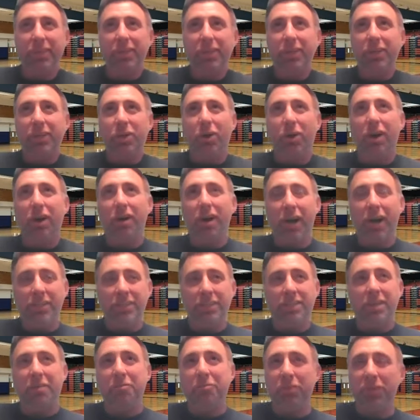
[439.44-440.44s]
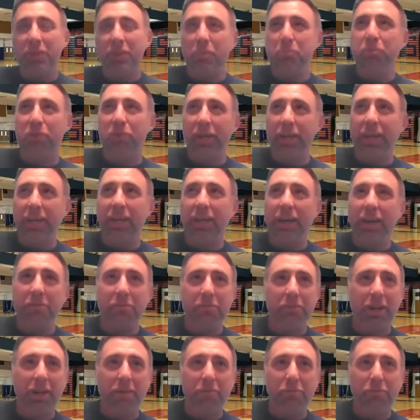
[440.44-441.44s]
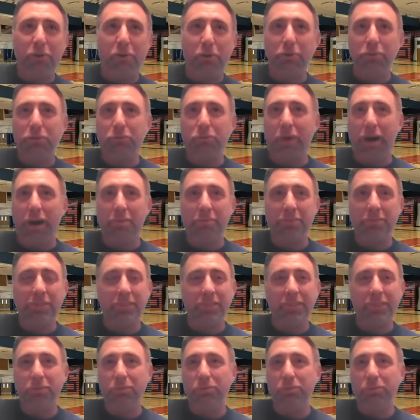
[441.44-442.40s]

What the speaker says: You know, I definitely playing at FNM for Coach Robinson,